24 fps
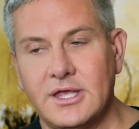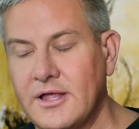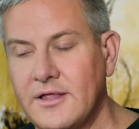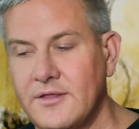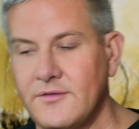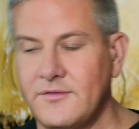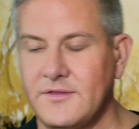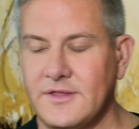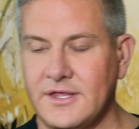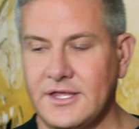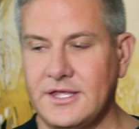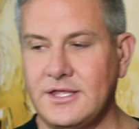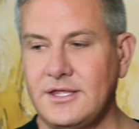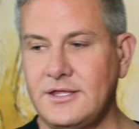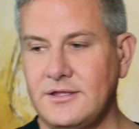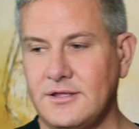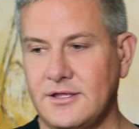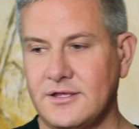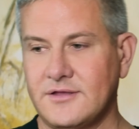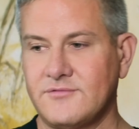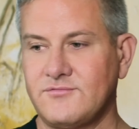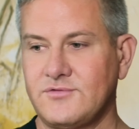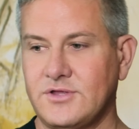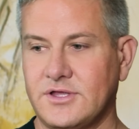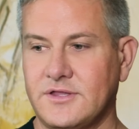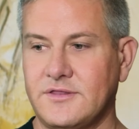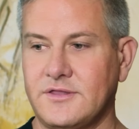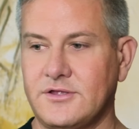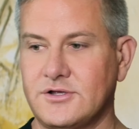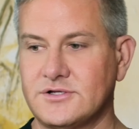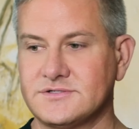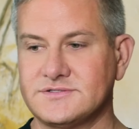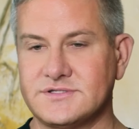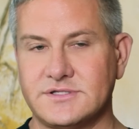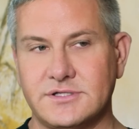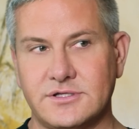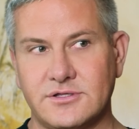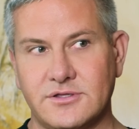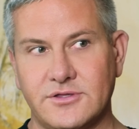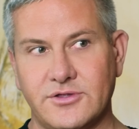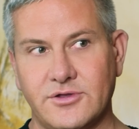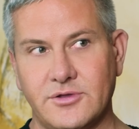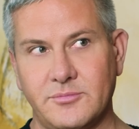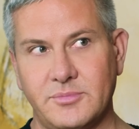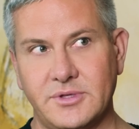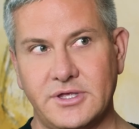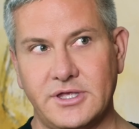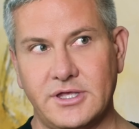they have done theirs in a
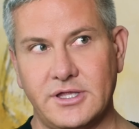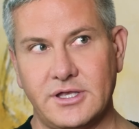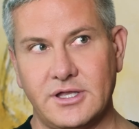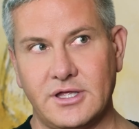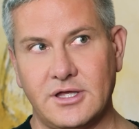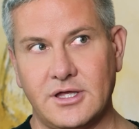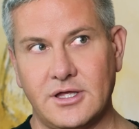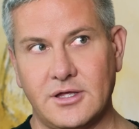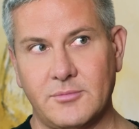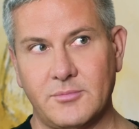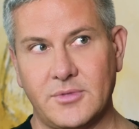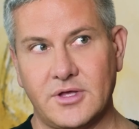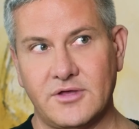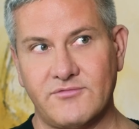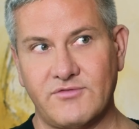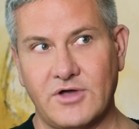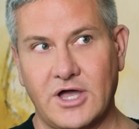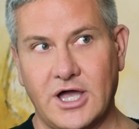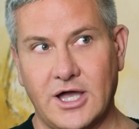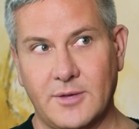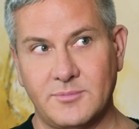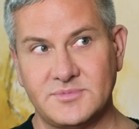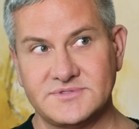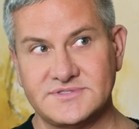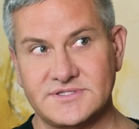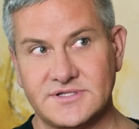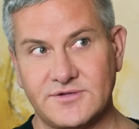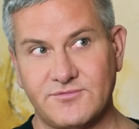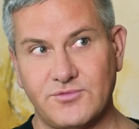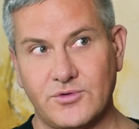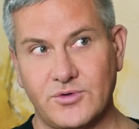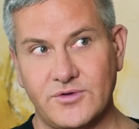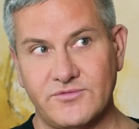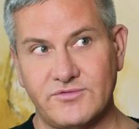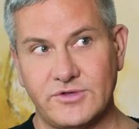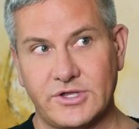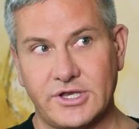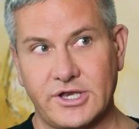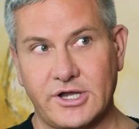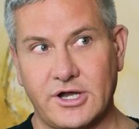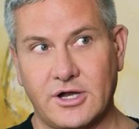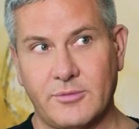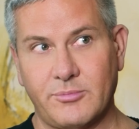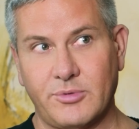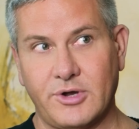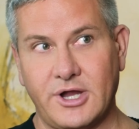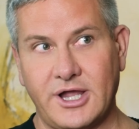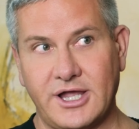little bit of opposite of what we've done in our
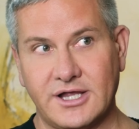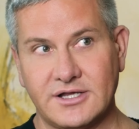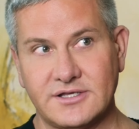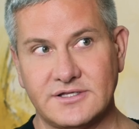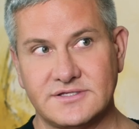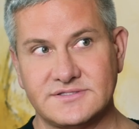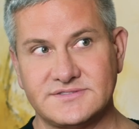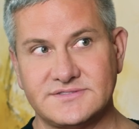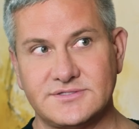practice.